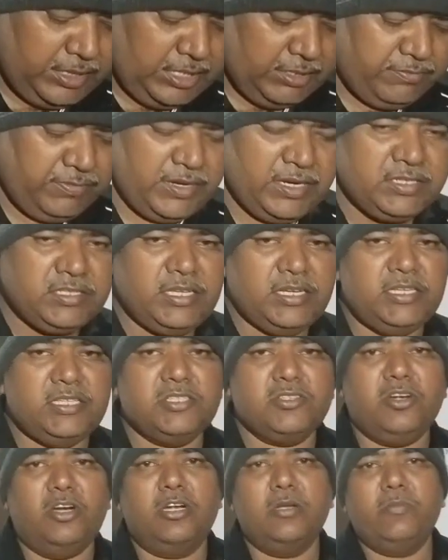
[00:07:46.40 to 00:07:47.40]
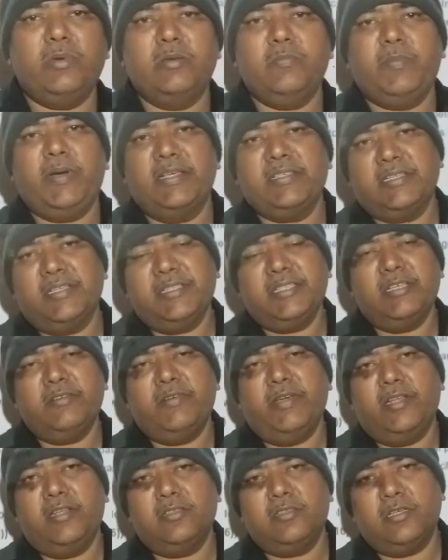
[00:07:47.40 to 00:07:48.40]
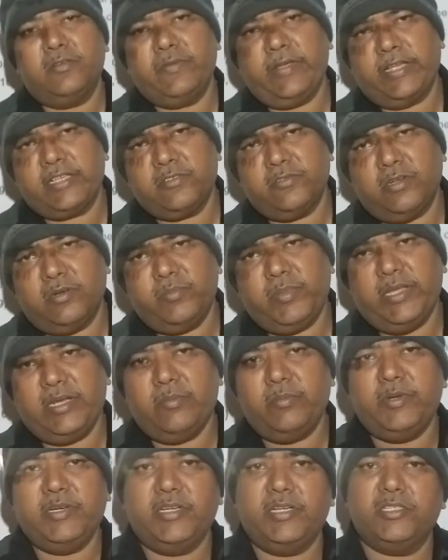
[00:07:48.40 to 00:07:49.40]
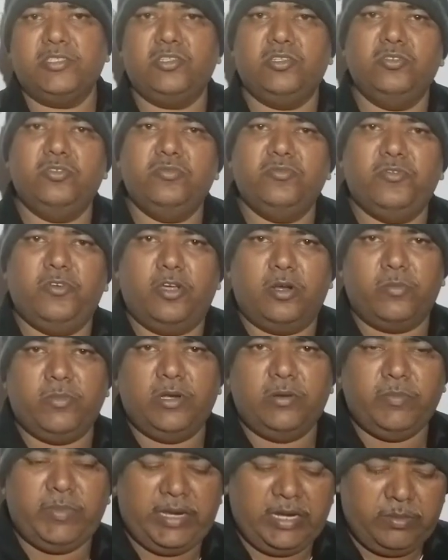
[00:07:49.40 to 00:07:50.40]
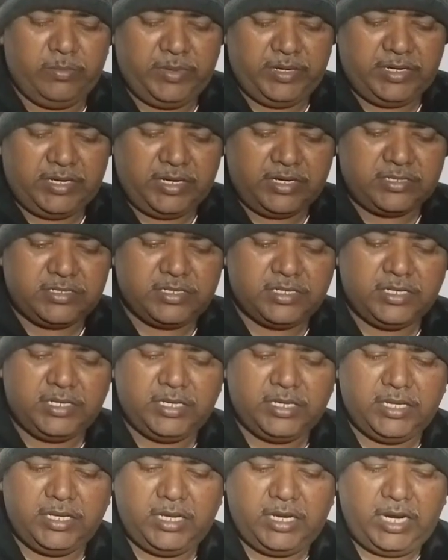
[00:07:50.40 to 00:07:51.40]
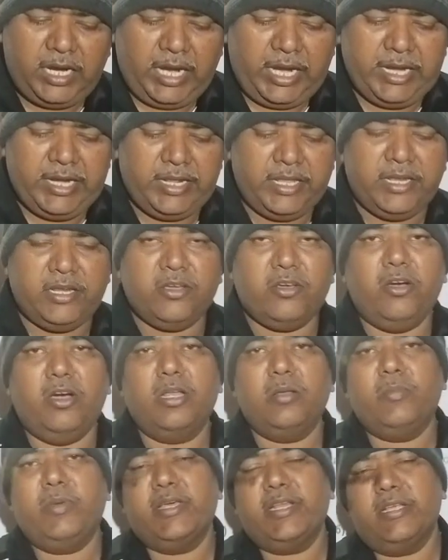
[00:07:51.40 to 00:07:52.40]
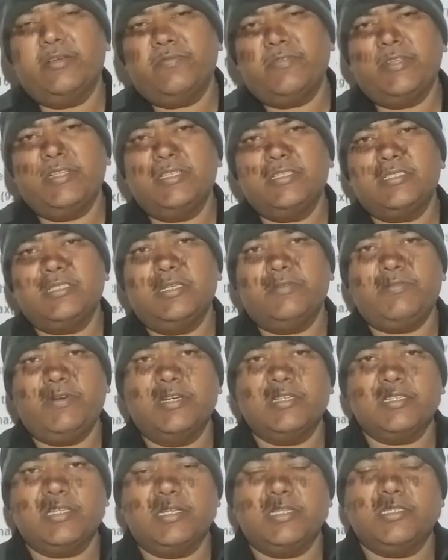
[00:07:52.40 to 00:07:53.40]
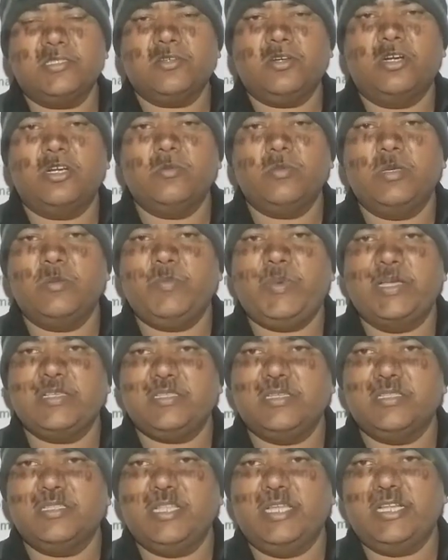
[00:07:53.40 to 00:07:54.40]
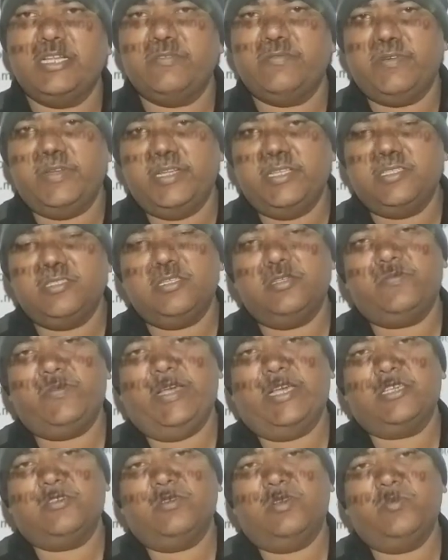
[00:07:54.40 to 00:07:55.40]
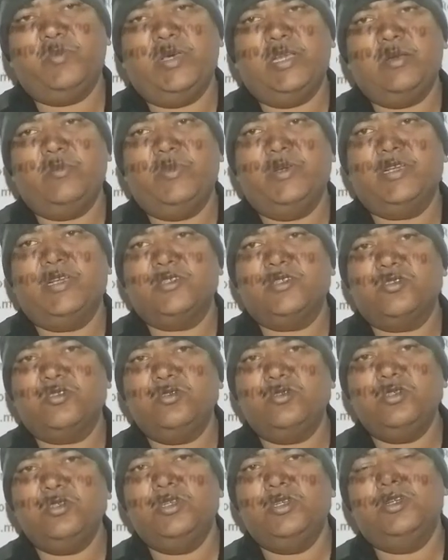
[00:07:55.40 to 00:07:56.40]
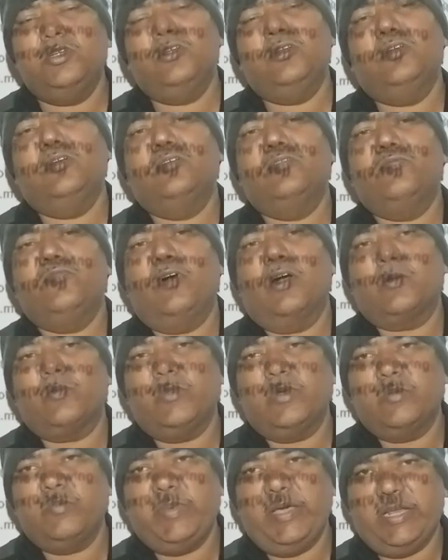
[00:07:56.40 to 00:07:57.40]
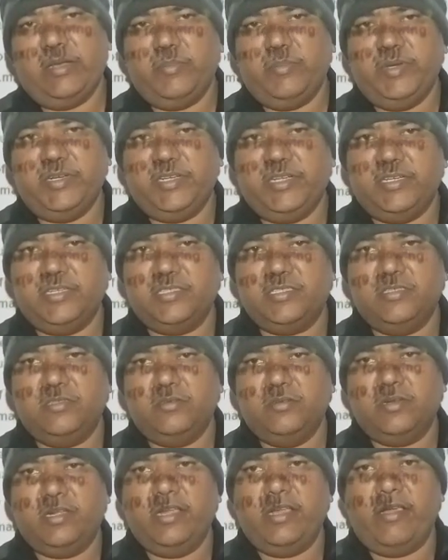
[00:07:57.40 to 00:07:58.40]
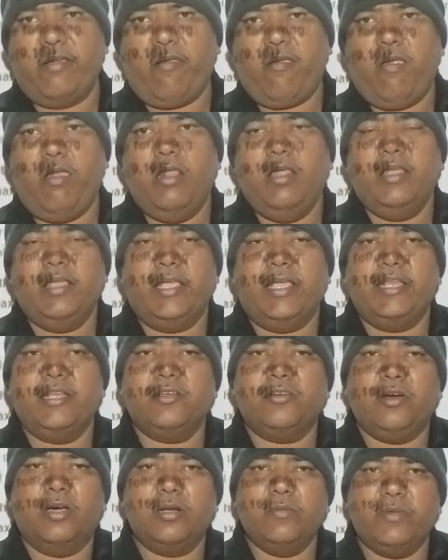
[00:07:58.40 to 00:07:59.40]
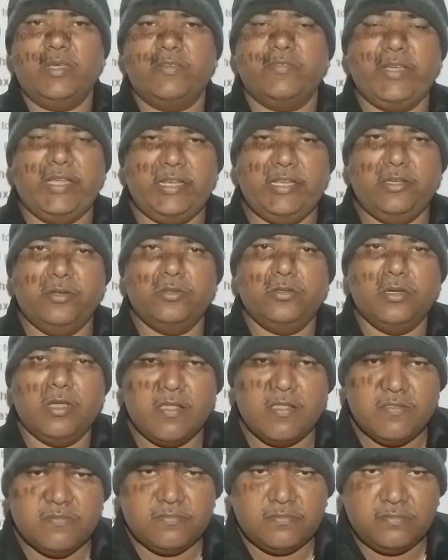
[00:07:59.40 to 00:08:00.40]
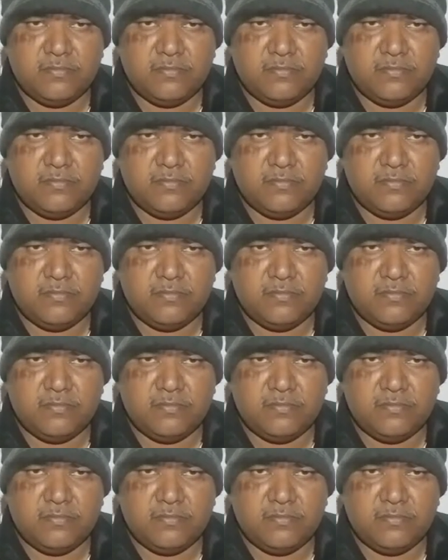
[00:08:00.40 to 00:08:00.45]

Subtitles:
the function is called by passing the values of actual parameters to formal parameters. And in call by reference, the function is called by passing the reference of actual parameters to formal parameters. Okay. In call by value